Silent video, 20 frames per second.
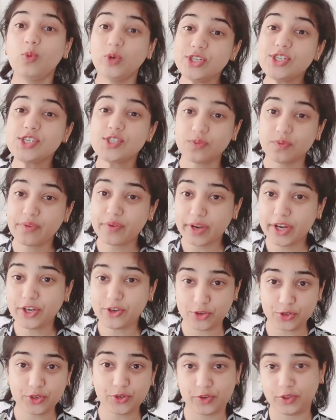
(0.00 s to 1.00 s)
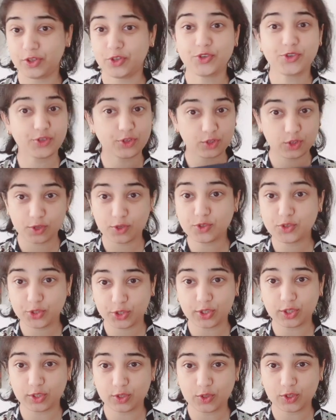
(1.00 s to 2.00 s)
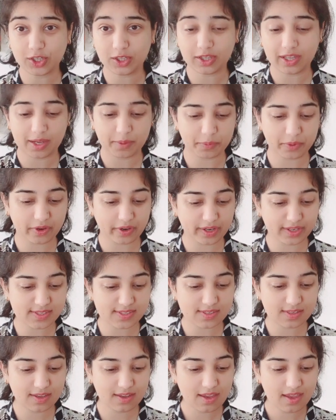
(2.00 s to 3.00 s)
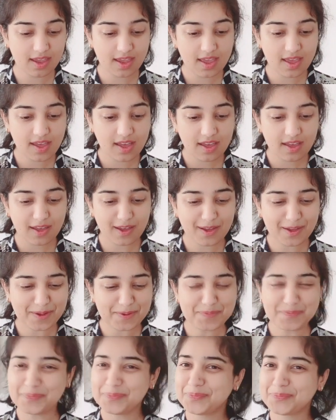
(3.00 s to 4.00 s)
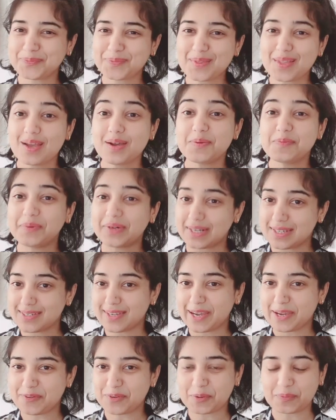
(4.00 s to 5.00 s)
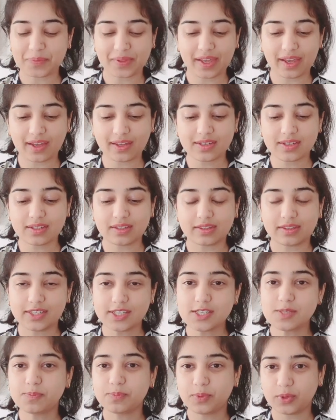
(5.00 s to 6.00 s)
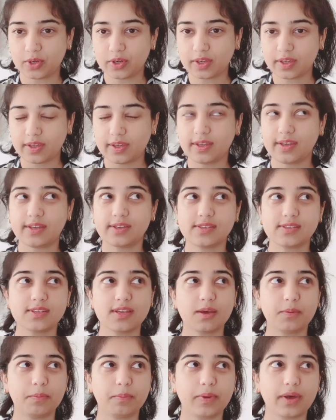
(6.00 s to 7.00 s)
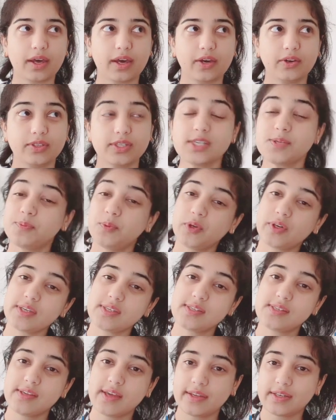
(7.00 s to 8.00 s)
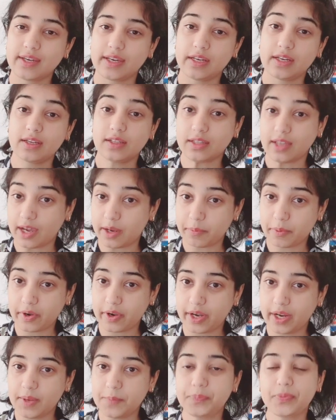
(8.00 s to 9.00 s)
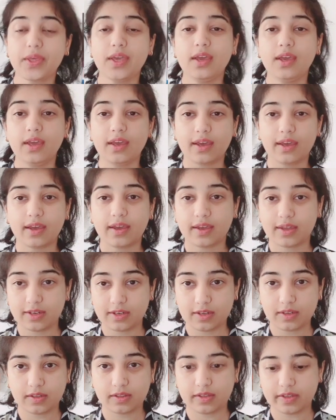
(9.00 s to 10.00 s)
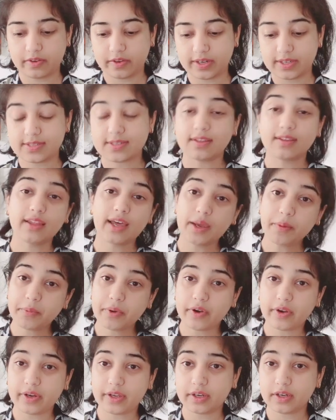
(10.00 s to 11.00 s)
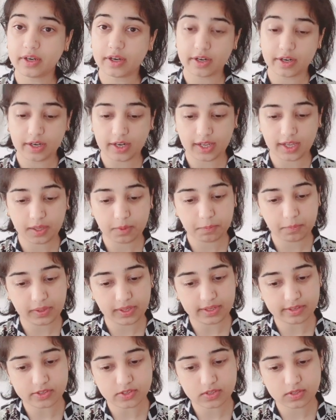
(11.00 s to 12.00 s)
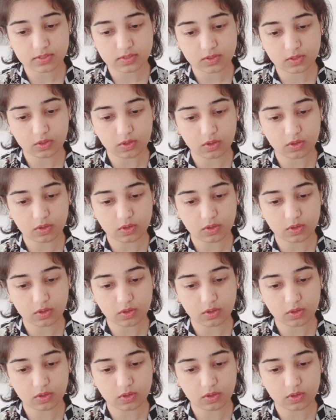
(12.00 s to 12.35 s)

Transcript: which is very true. You should go to your local libraries. Um, but aside from that, this book is about, this book is set in a library and there is a librarian her name is